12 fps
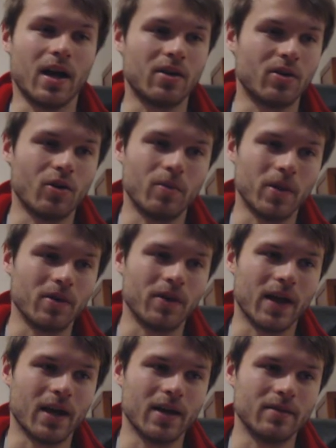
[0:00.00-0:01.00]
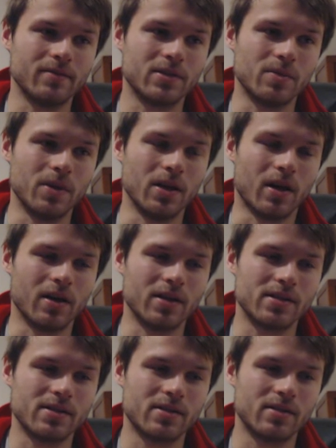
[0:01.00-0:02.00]
I don't know about that, to be
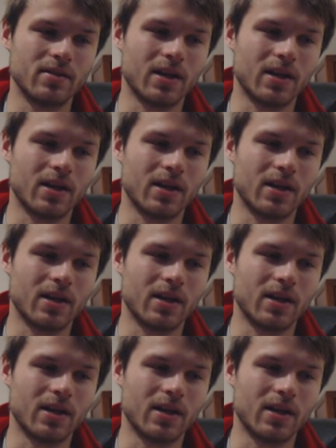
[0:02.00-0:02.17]
honest.